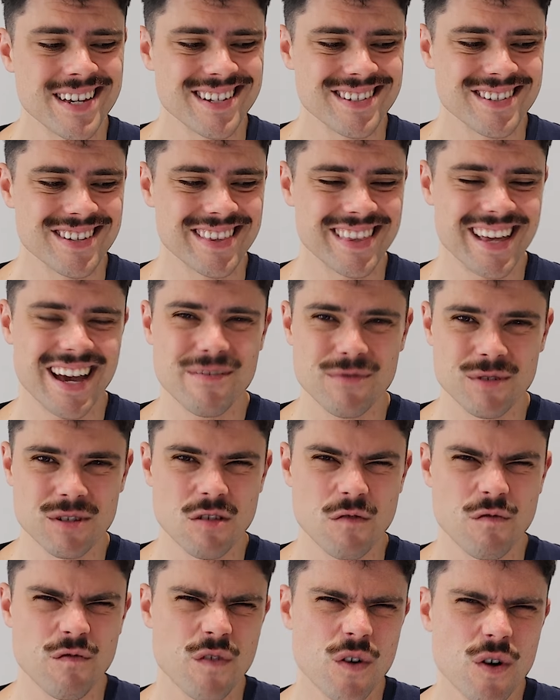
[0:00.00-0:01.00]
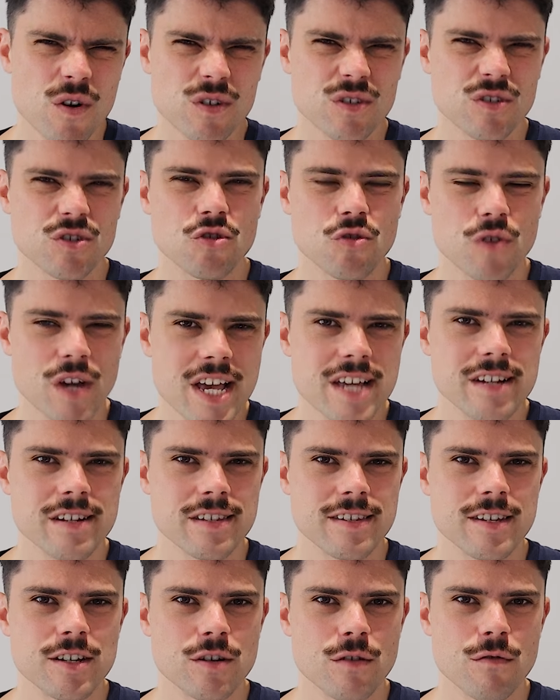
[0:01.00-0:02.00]
So that was the first tricky
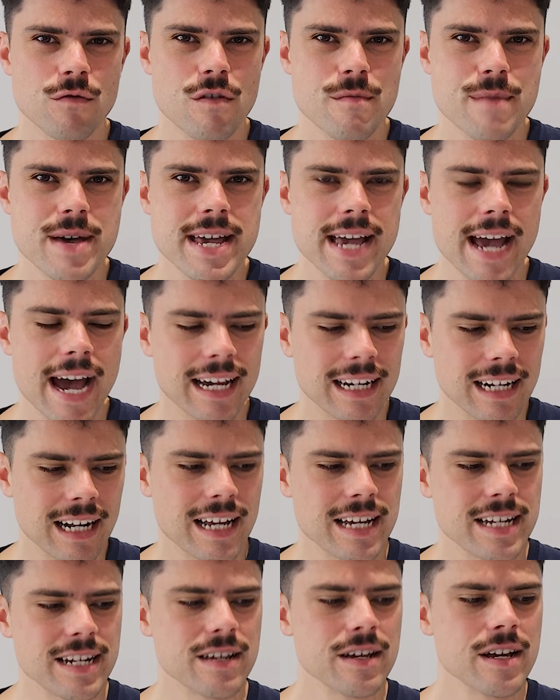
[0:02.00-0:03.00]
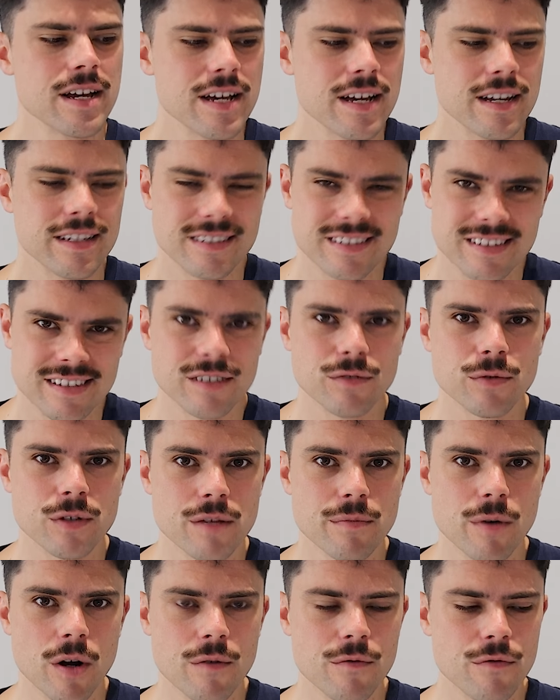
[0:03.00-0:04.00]
decision for me. Adelaide still in
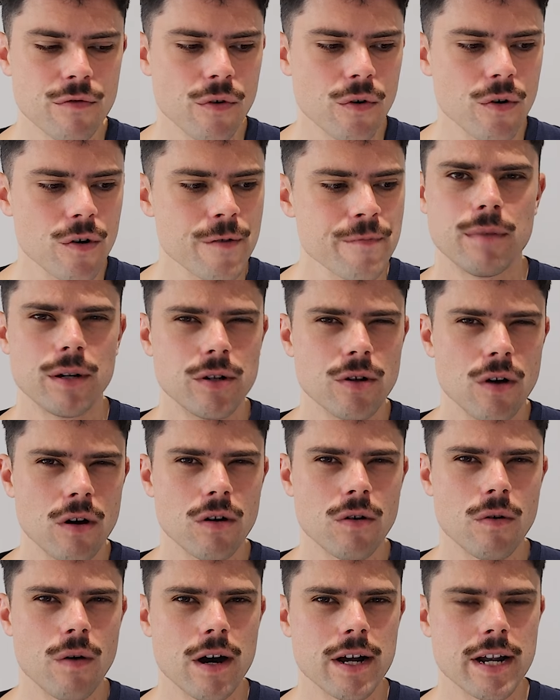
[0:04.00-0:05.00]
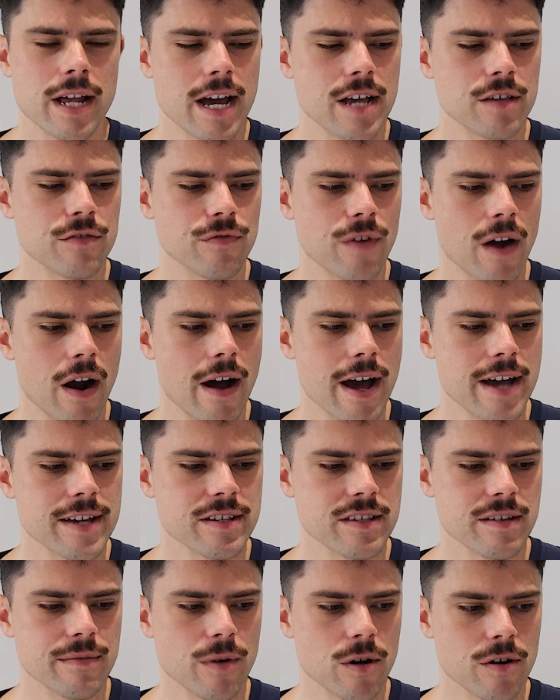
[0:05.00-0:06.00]
the bottom four, but not quite as far
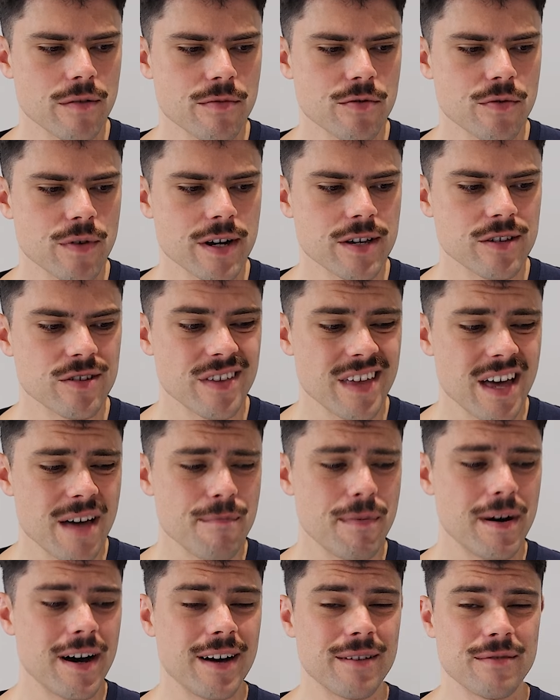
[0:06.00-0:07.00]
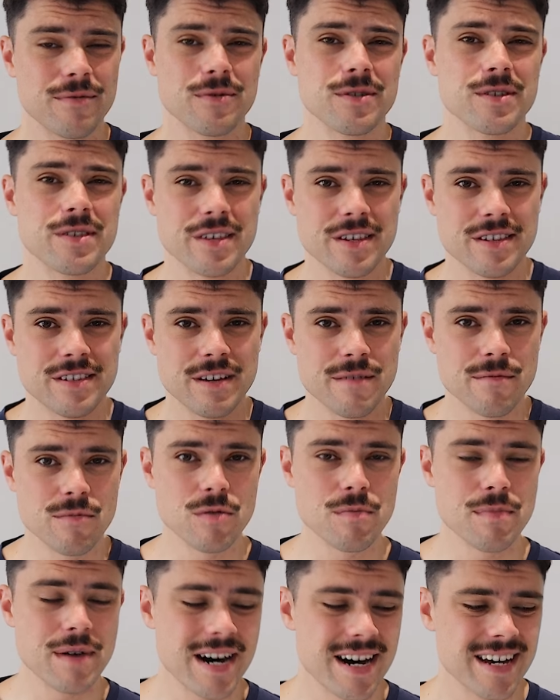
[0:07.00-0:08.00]
as the bottom three. So that part was the
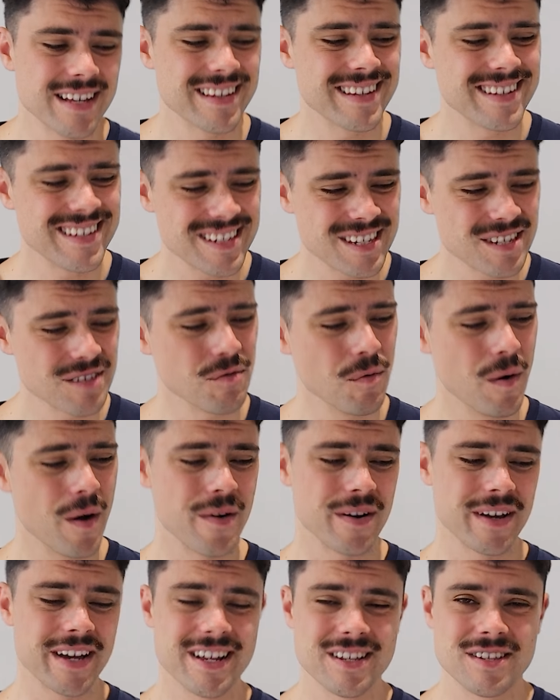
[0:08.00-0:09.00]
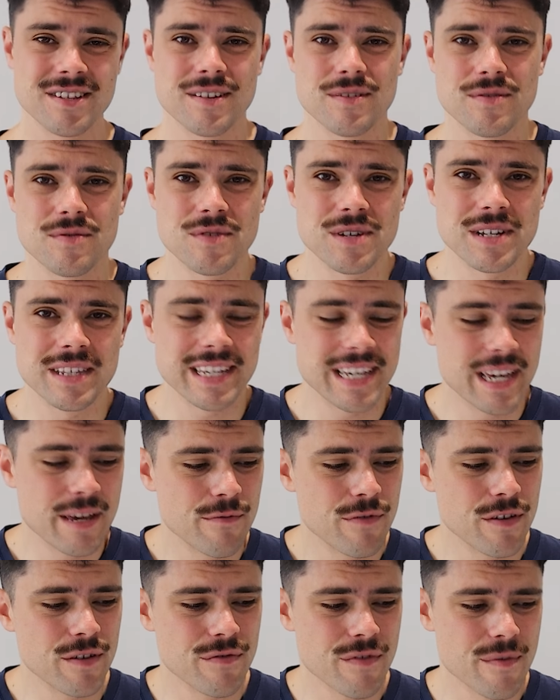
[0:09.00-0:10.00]
simple part. And this is where it gets really
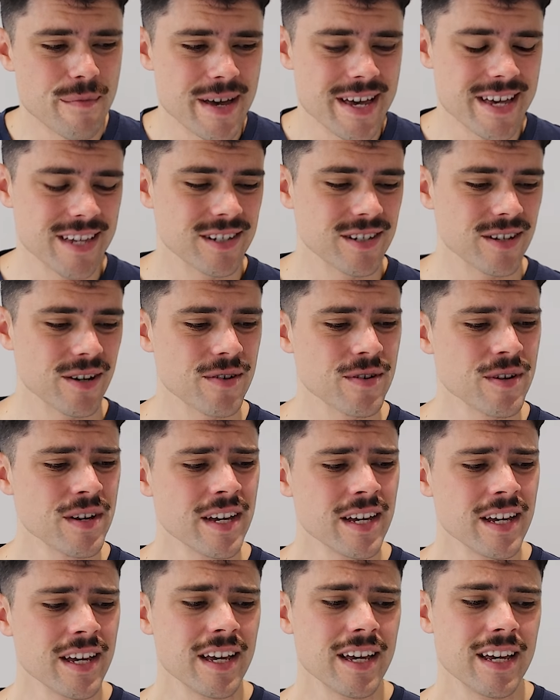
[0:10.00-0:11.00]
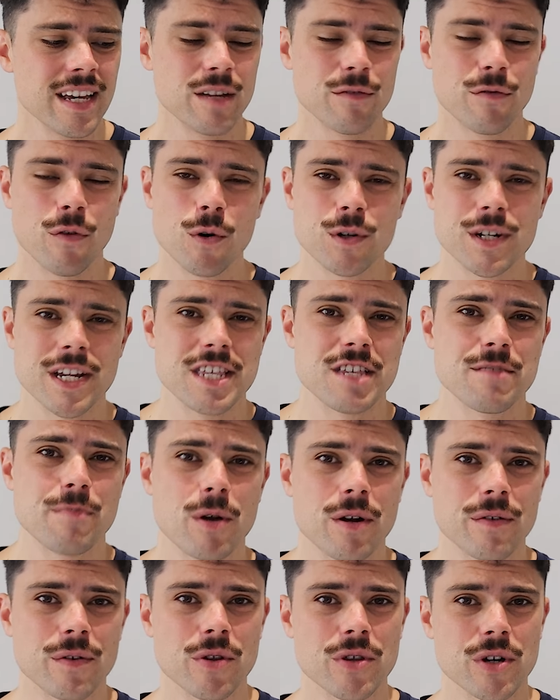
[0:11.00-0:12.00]
iffy for me. So in 14th
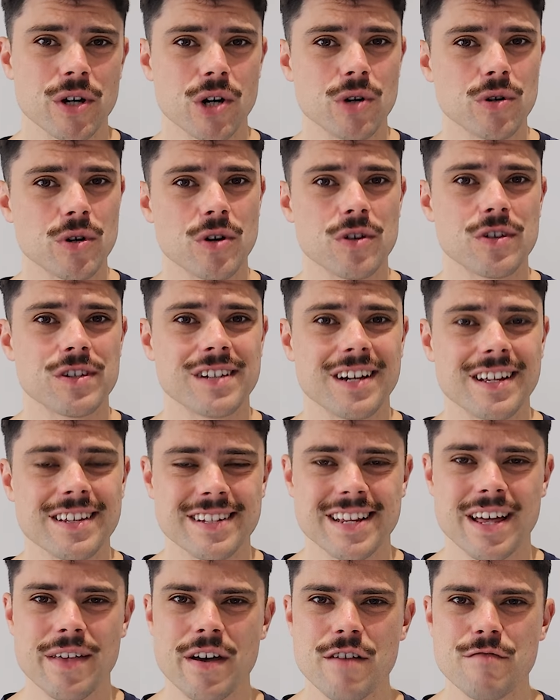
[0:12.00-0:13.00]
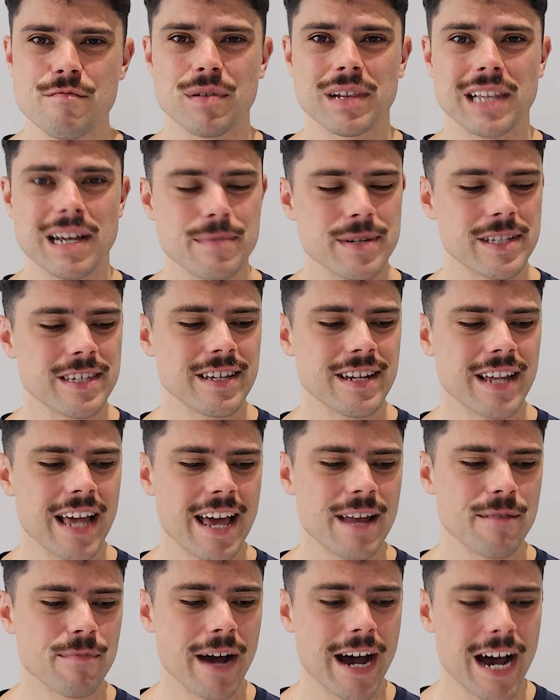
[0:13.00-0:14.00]
spot, I've got the Gold Coast Suns. Now they've plummeted
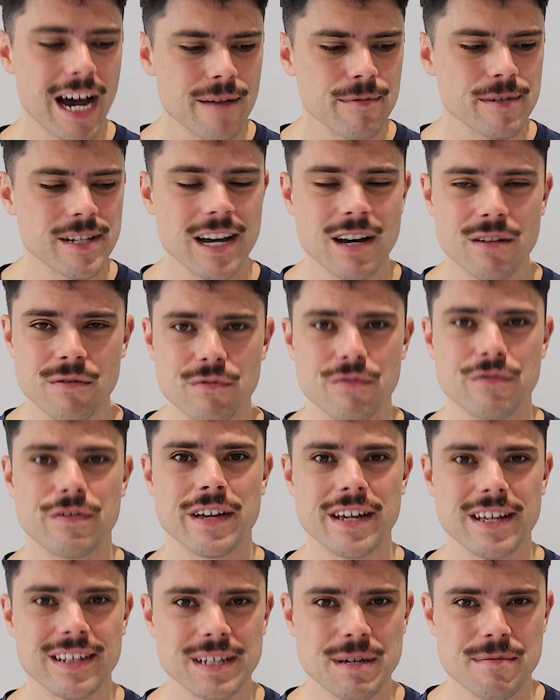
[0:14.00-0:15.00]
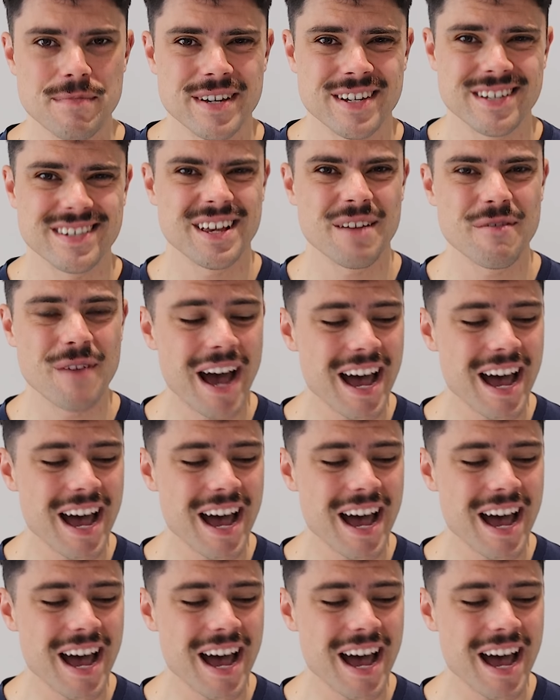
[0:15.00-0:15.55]
and perhaps unfairly because they've